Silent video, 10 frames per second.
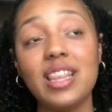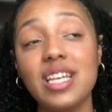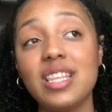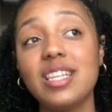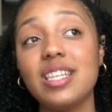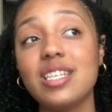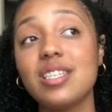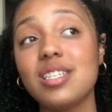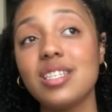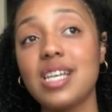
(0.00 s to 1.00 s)
I think that this
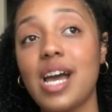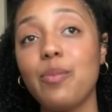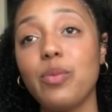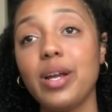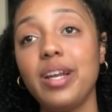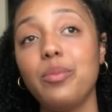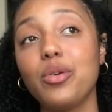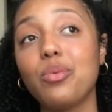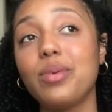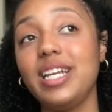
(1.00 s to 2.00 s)
is a time frame
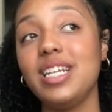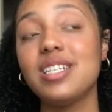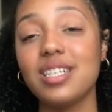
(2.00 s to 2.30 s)
where we need